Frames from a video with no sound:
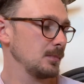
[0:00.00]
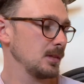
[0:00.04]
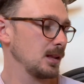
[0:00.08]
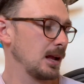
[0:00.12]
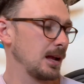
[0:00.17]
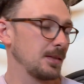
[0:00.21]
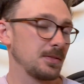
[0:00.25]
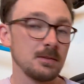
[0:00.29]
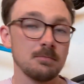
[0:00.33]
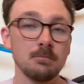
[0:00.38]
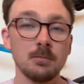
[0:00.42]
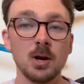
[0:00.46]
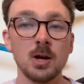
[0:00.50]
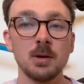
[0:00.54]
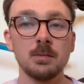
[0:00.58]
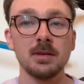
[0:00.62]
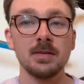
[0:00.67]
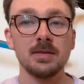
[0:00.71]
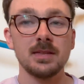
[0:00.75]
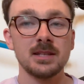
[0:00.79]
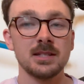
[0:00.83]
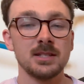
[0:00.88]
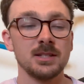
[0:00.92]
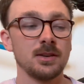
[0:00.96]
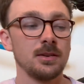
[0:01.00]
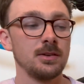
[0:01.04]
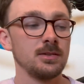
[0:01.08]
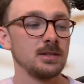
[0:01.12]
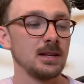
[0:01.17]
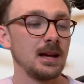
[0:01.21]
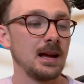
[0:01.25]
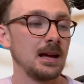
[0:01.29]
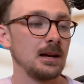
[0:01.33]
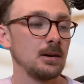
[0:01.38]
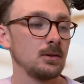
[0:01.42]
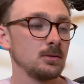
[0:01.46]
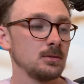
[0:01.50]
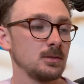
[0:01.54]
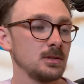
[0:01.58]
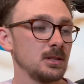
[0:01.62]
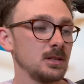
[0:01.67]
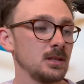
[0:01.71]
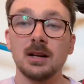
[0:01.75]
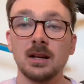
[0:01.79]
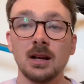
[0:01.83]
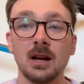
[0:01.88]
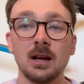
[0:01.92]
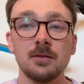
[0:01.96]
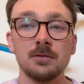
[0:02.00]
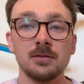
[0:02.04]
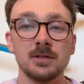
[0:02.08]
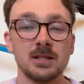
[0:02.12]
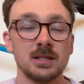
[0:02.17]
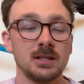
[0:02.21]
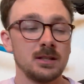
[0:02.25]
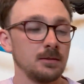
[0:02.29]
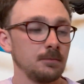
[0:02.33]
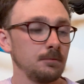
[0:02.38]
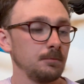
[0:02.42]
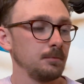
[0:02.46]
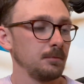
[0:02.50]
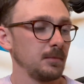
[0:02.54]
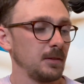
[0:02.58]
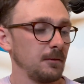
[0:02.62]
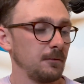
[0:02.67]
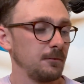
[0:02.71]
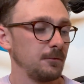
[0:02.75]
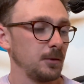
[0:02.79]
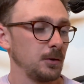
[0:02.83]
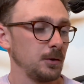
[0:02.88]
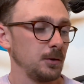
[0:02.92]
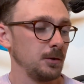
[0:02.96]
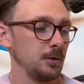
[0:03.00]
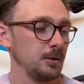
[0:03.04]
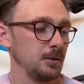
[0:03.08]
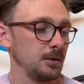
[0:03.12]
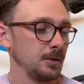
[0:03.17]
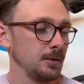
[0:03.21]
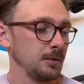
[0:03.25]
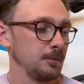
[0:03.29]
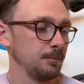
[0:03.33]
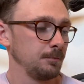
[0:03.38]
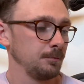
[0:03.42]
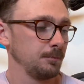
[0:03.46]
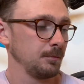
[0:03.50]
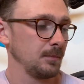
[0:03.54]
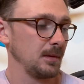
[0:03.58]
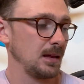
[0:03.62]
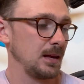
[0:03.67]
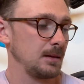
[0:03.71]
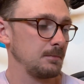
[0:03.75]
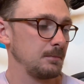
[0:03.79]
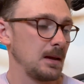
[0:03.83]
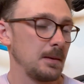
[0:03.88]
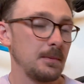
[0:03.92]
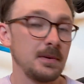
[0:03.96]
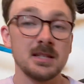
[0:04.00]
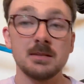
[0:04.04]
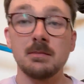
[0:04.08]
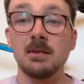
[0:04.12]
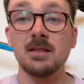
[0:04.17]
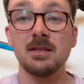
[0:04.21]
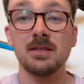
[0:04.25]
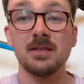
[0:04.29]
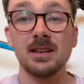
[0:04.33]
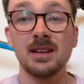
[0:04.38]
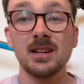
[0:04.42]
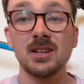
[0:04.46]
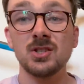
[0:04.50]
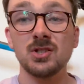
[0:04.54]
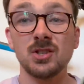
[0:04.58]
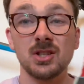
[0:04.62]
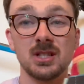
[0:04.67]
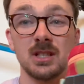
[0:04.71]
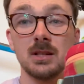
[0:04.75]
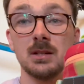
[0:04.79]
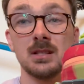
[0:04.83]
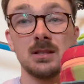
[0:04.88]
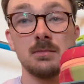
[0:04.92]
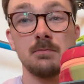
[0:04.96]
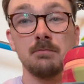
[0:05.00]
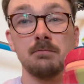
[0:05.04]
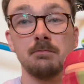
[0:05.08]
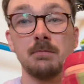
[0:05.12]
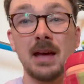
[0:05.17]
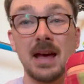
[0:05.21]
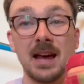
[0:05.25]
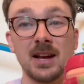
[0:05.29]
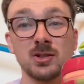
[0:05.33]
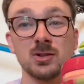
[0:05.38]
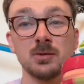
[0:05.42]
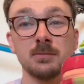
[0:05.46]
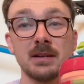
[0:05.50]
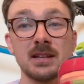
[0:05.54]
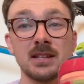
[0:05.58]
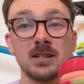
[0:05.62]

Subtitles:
At the moment, this is going to house gloves, food, and maybe some other things, just as extra bit of